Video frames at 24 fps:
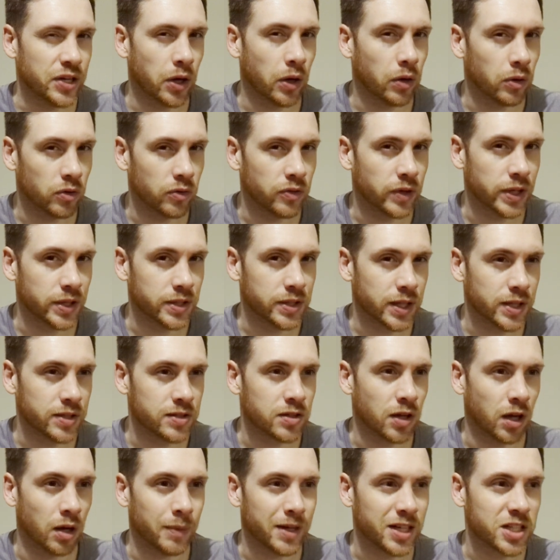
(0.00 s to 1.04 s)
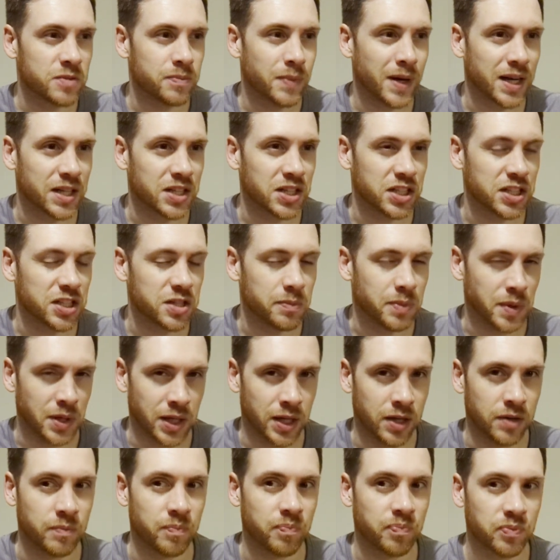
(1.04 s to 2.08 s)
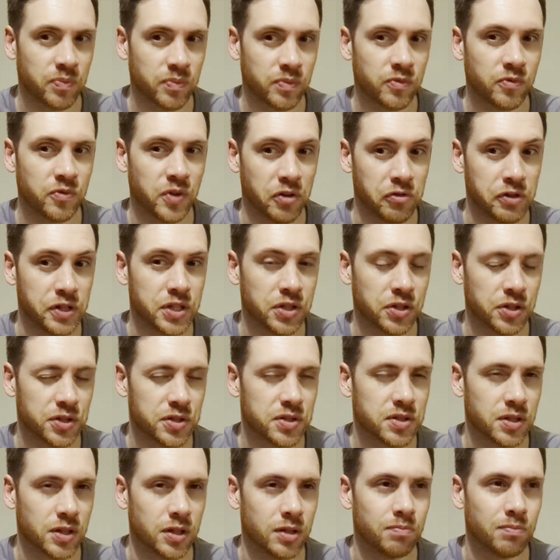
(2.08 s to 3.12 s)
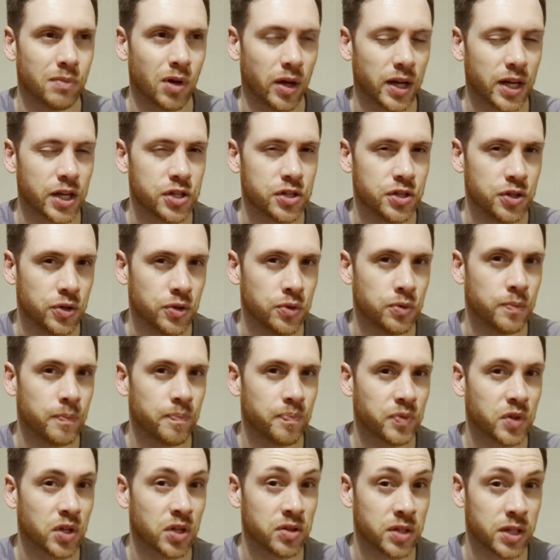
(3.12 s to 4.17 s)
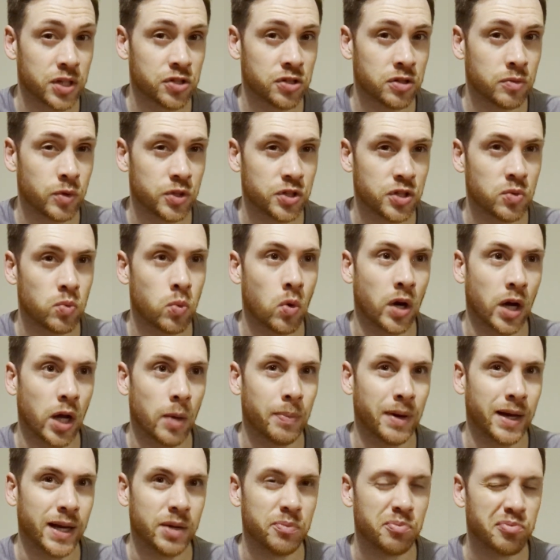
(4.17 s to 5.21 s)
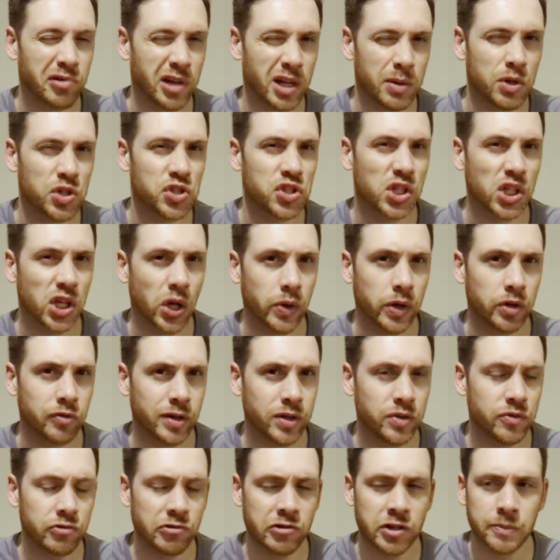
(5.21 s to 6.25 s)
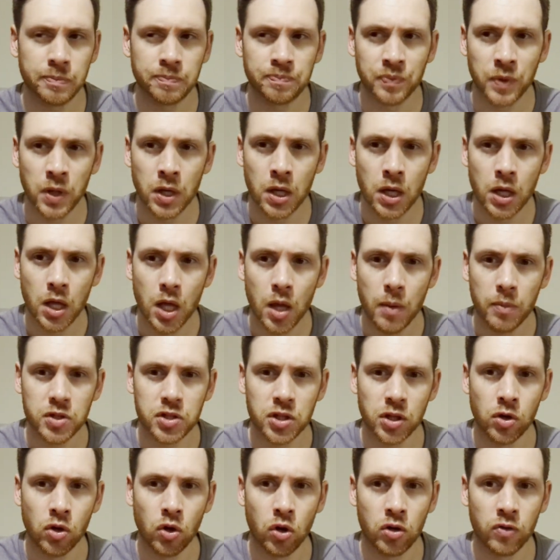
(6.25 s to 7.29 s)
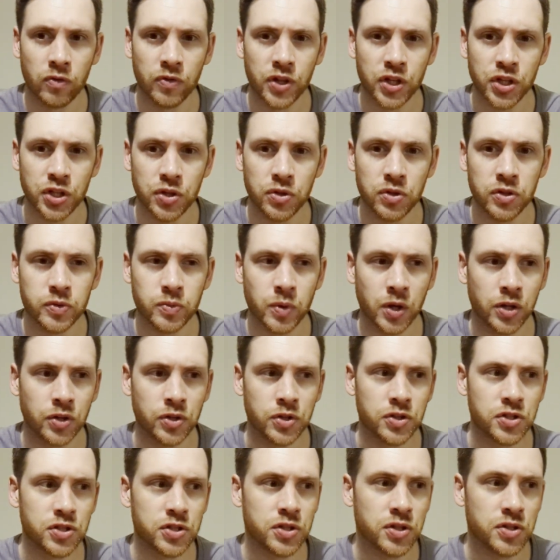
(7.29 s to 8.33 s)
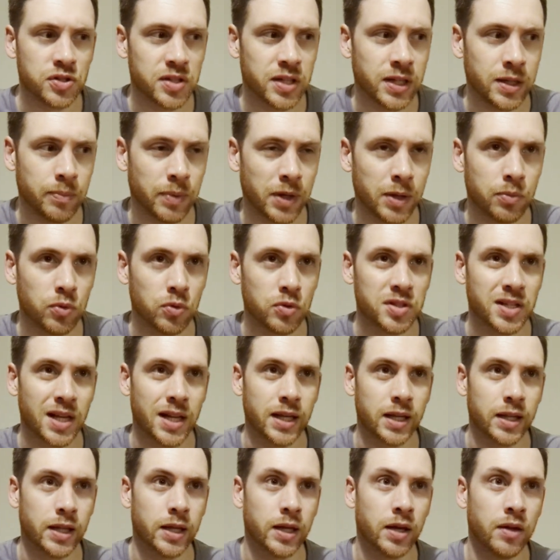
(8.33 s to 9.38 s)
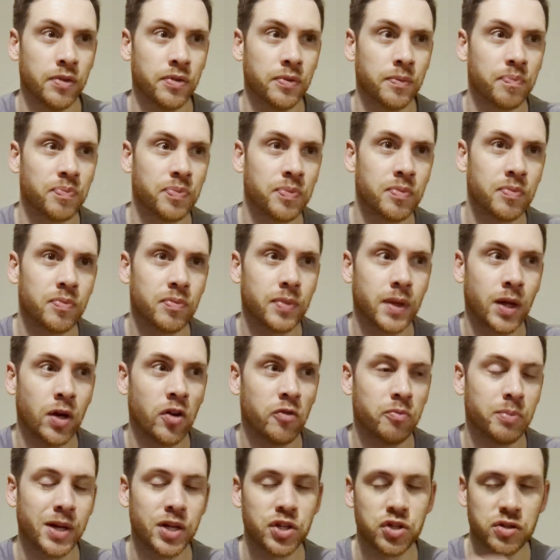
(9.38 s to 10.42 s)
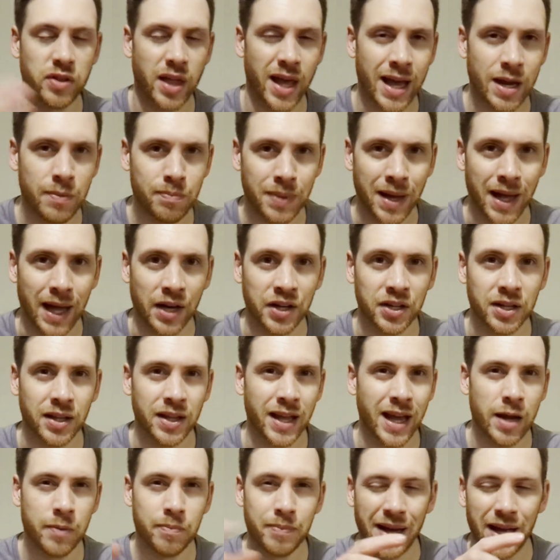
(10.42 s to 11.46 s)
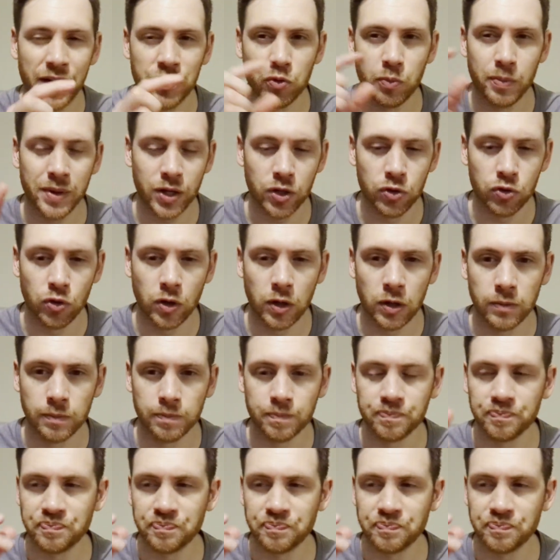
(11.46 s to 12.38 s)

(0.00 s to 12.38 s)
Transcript: know Vinted, so I'm expecting it to be in very good to like new condition, which is why I paid pretty much the going rate for it. Because a lot of the used ones, you see people selling it and there are pictures of the headband, and the headband will be all